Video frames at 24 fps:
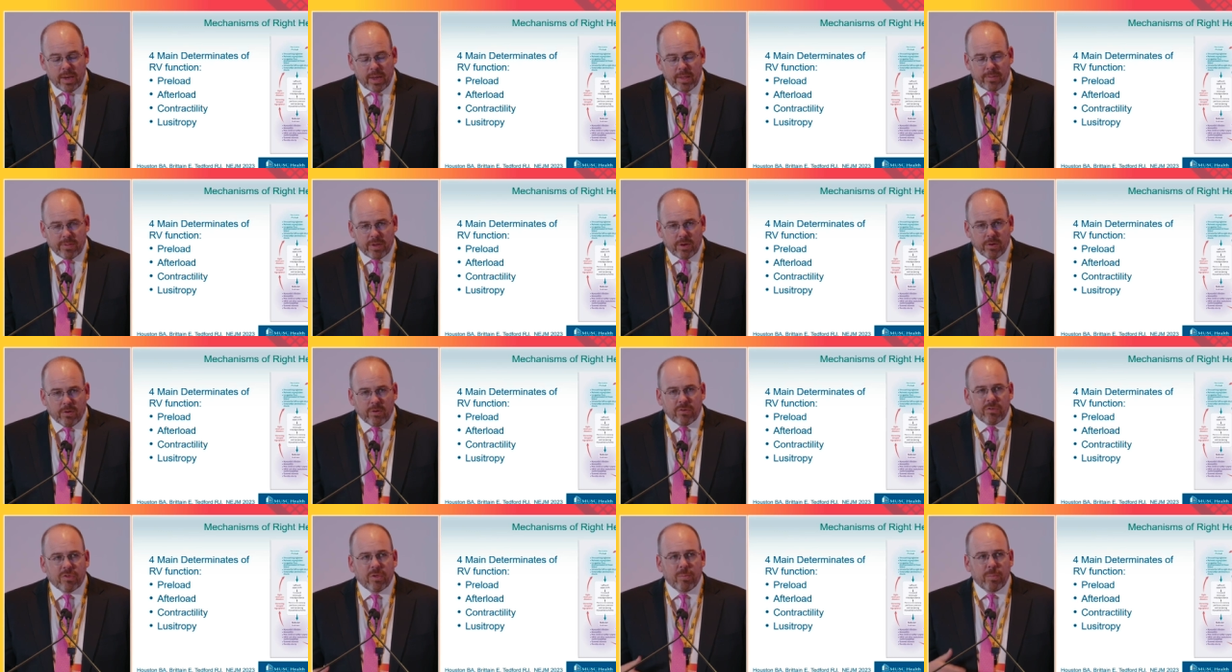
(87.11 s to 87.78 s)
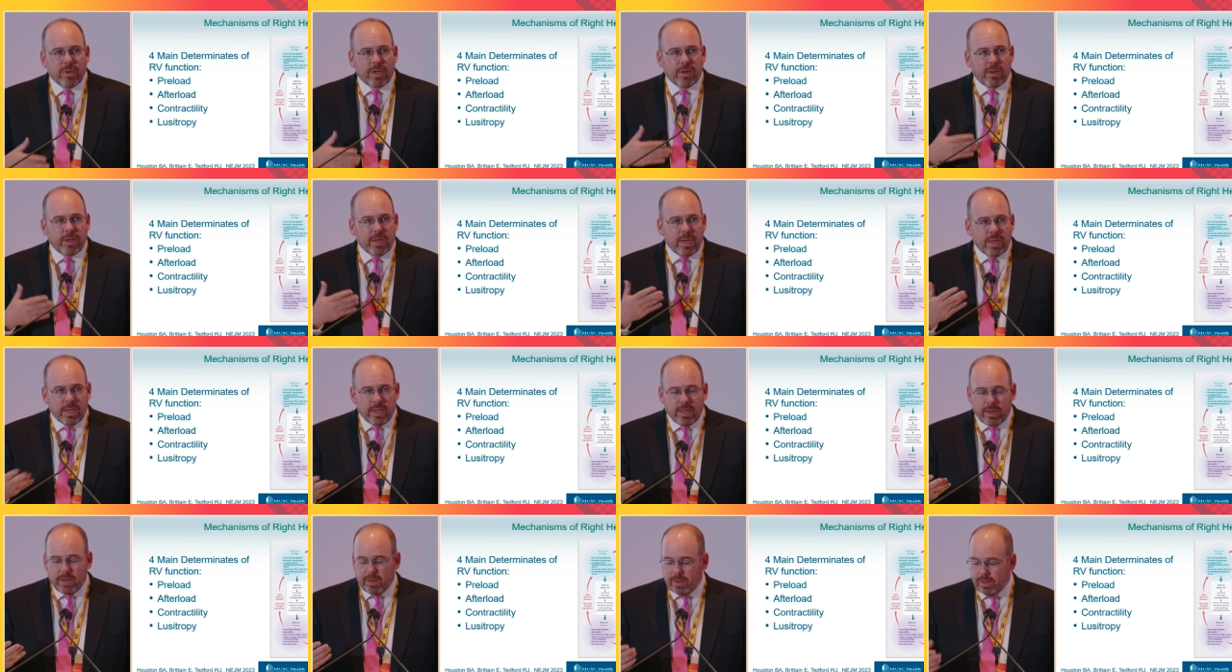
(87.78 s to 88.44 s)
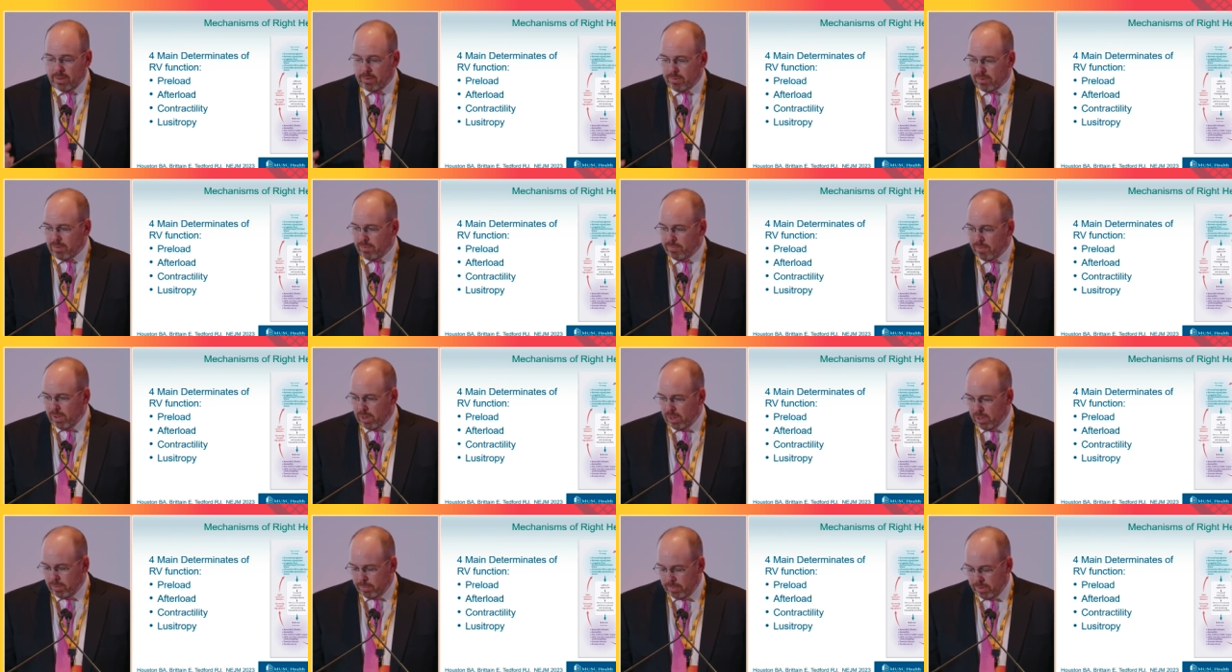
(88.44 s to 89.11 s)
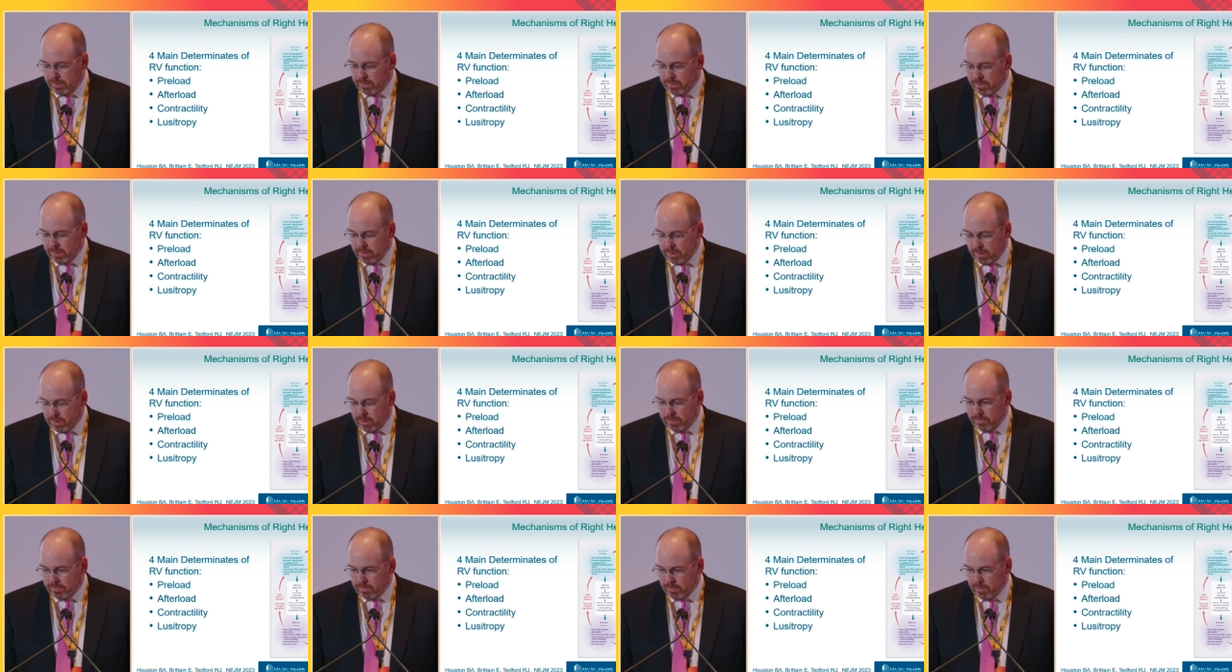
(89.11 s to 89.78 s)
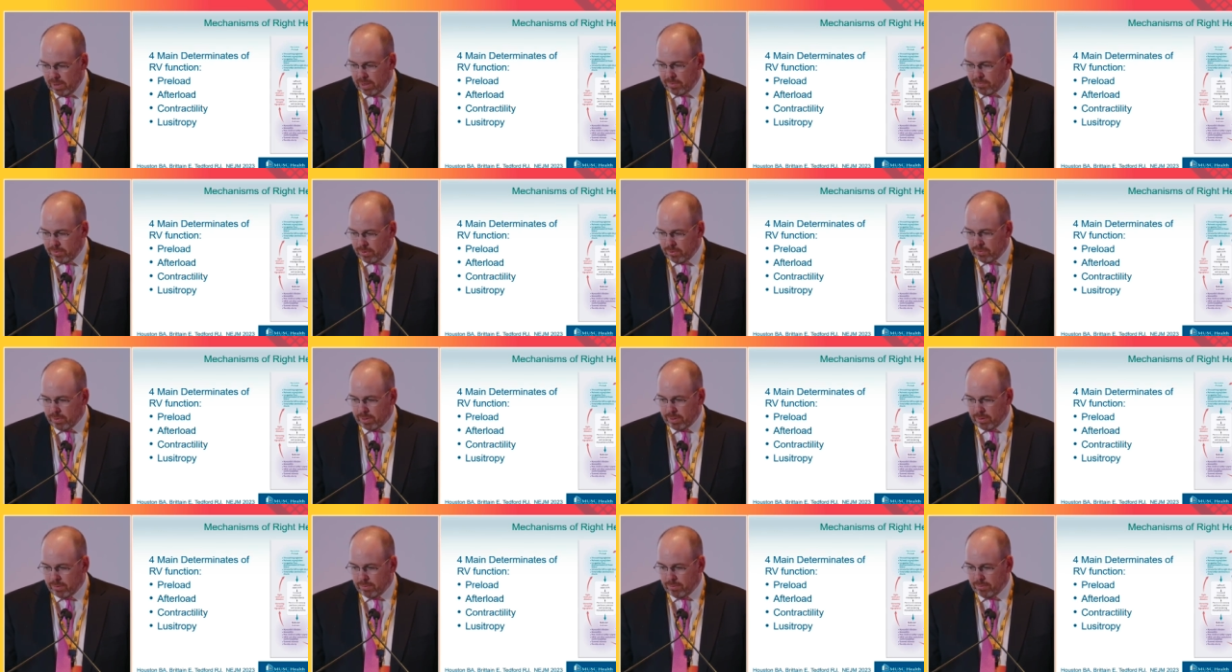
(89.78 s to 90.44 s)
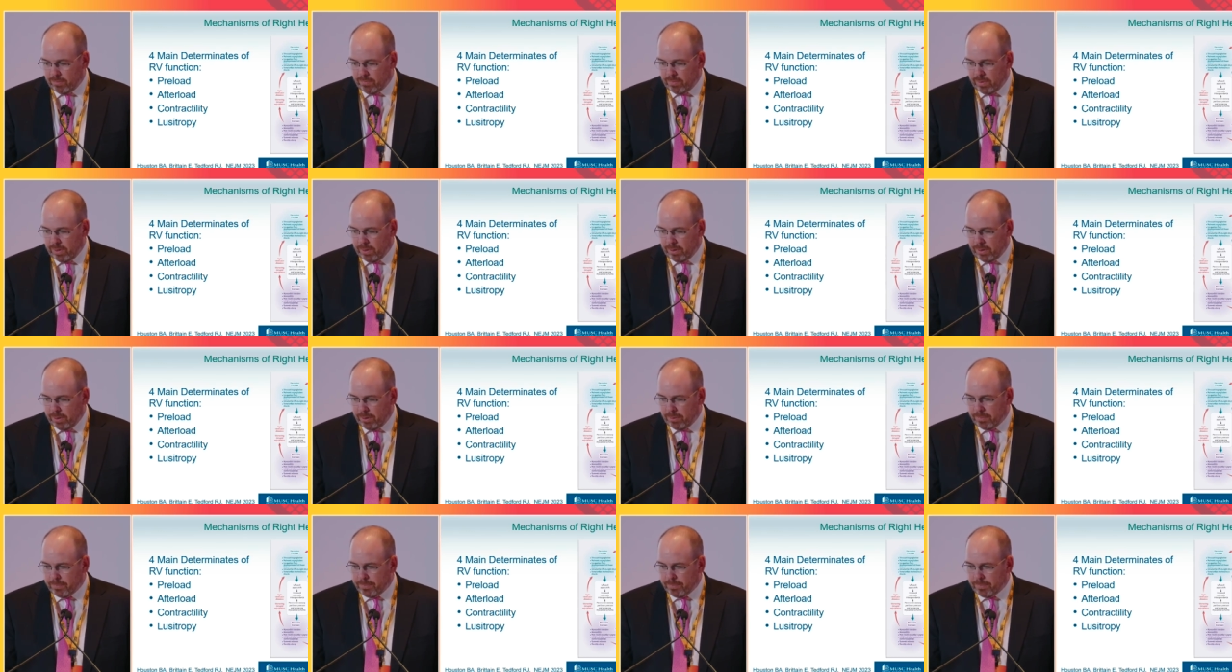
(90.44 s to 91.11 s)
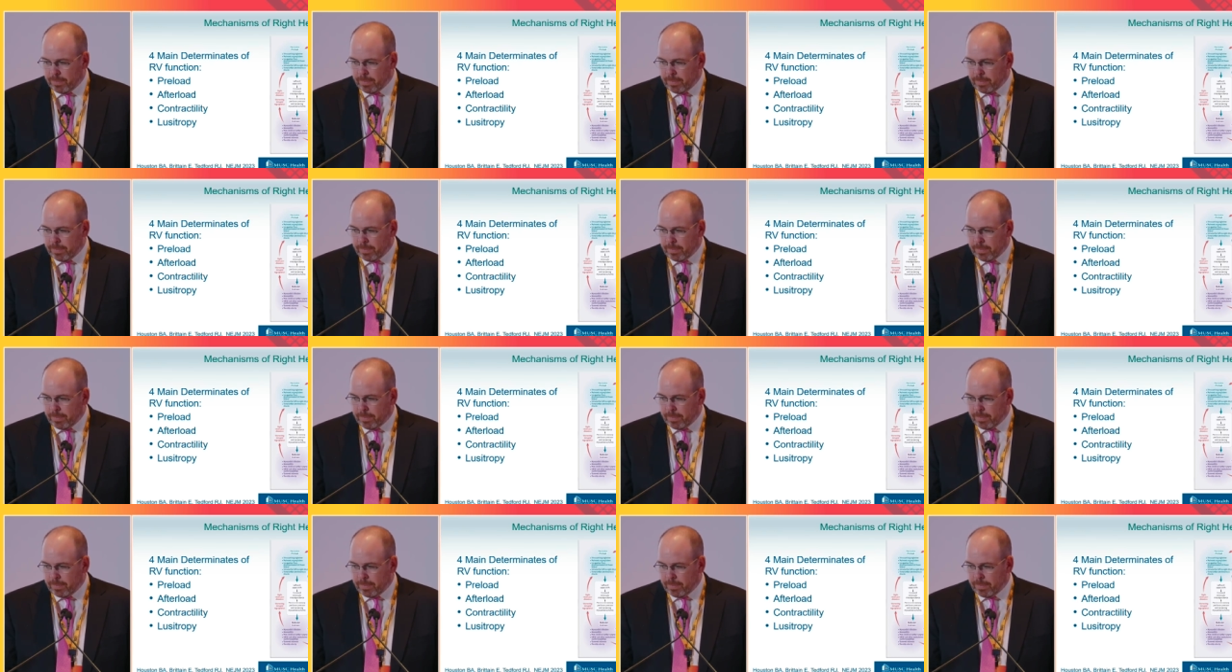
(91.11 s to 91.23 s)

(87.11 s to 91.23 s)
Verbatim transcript: and the ultimate end is development of right ventricular failure.